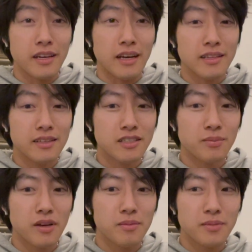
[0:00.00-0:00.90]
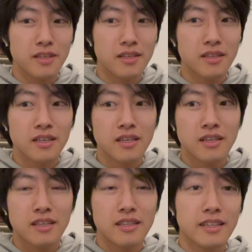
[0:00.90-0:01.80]
I think this might be
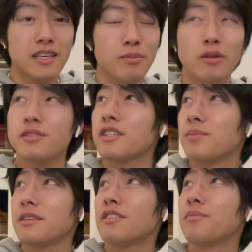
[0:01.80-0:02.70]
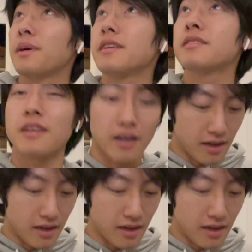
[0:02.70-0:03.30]
the most expensive piece